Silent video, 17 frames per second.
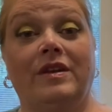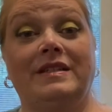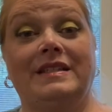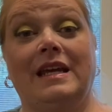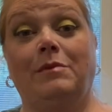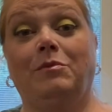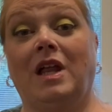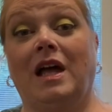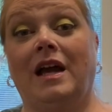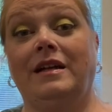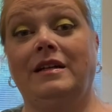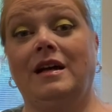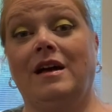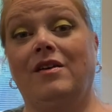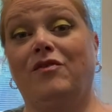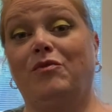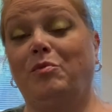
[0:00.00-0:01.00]
the same line
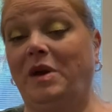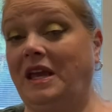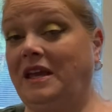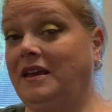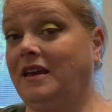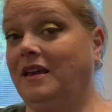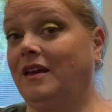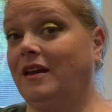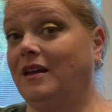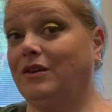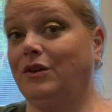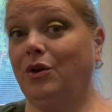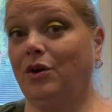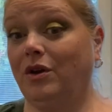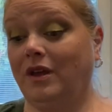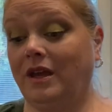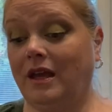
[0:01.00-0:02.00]
of baking and
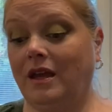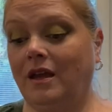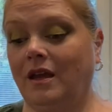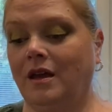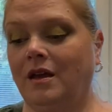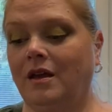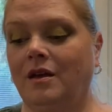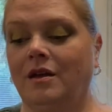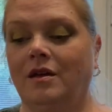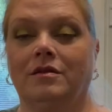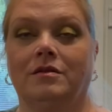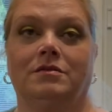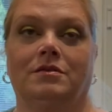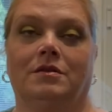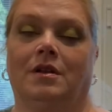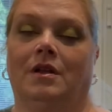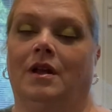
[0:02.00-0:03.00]
cooking,
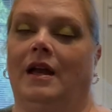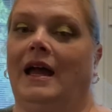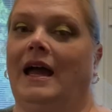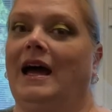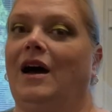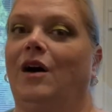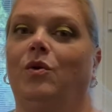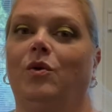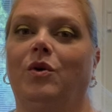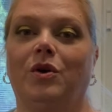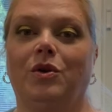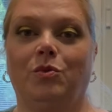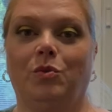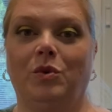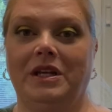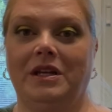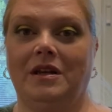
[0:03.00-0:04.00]
how
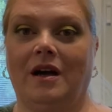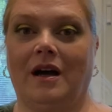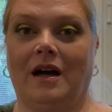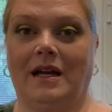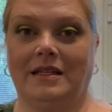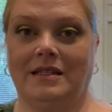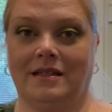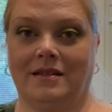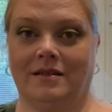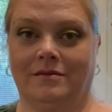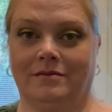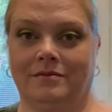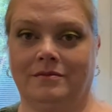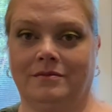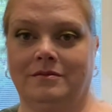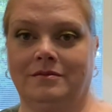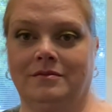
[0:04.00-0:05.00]
could we not?
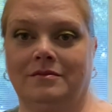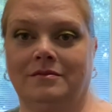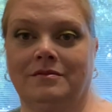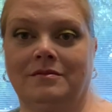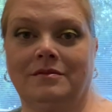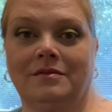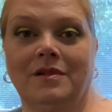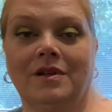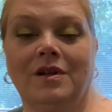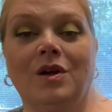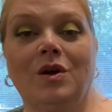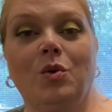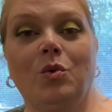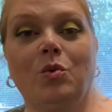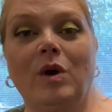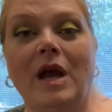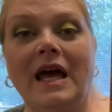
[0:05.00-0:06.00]

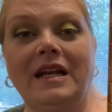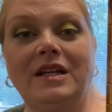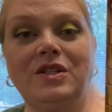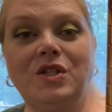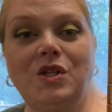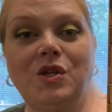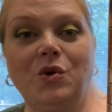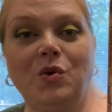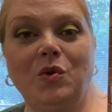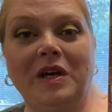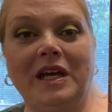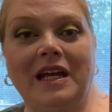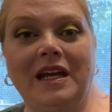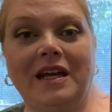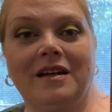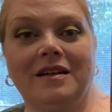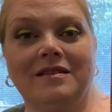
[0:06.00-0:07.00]

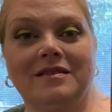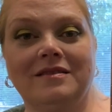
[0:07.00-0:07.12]
Ratatouille.